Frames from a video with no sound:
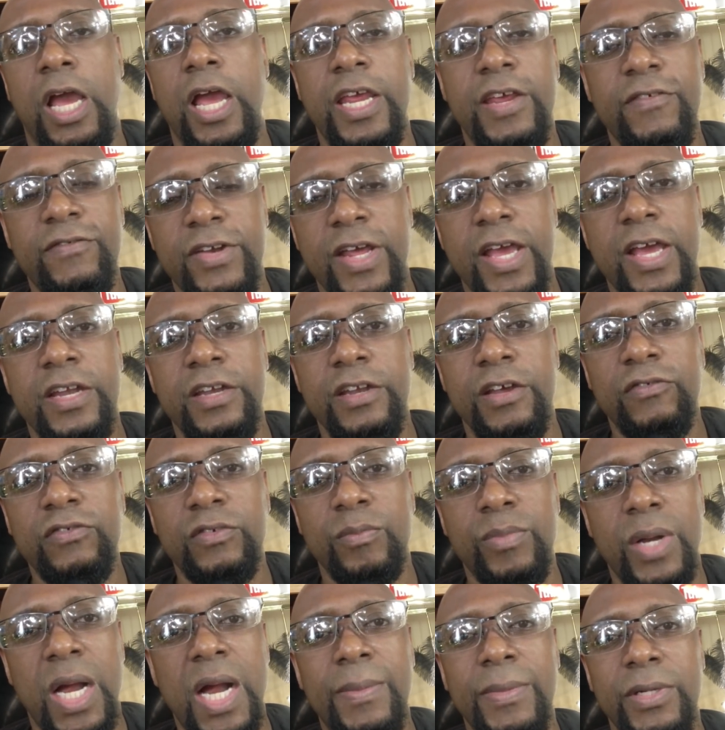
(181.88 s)
I even had
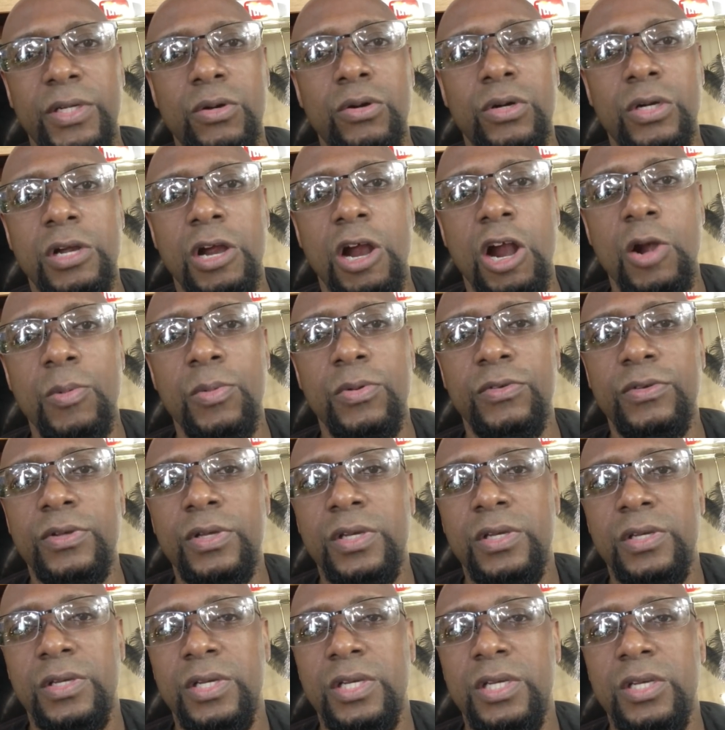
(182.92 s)
enough to buy my own car.
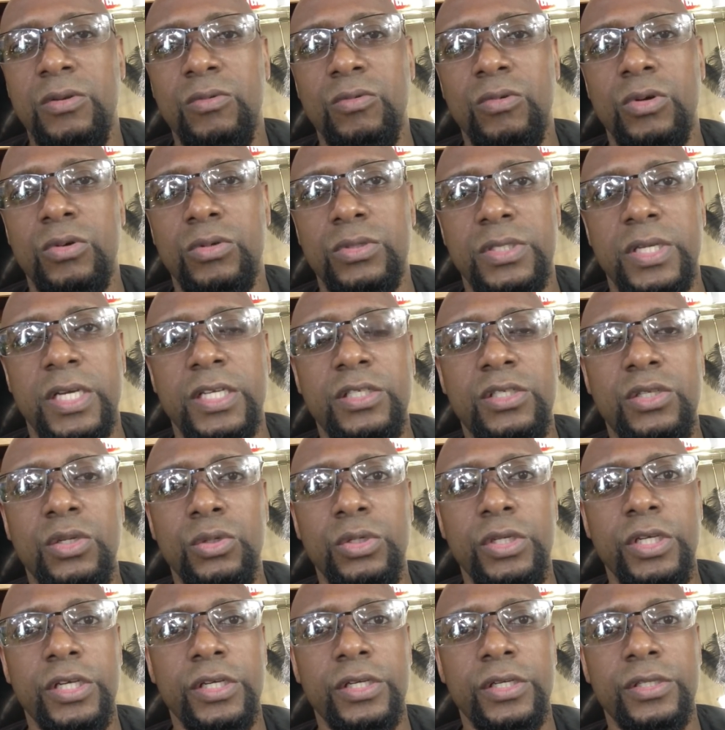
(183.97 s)
What was that?
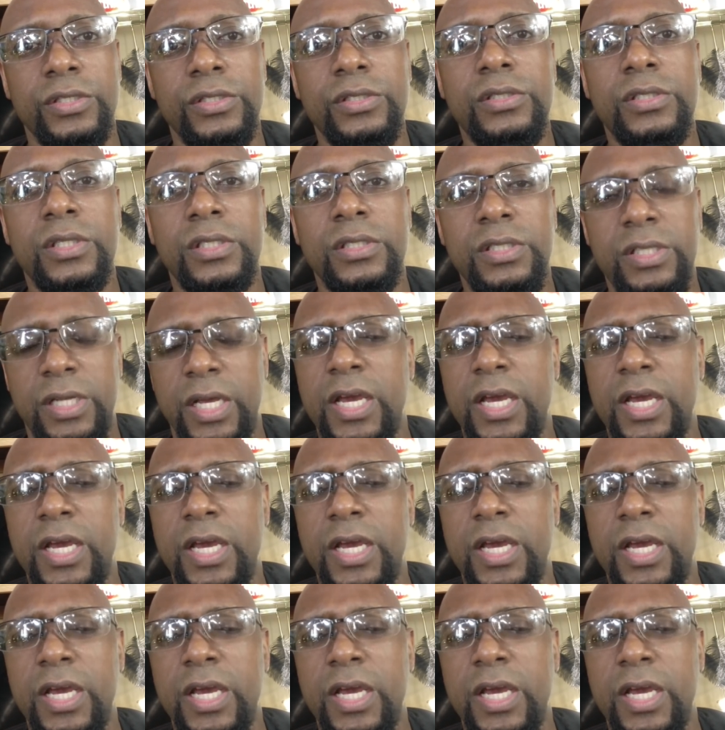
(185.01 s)
Two years?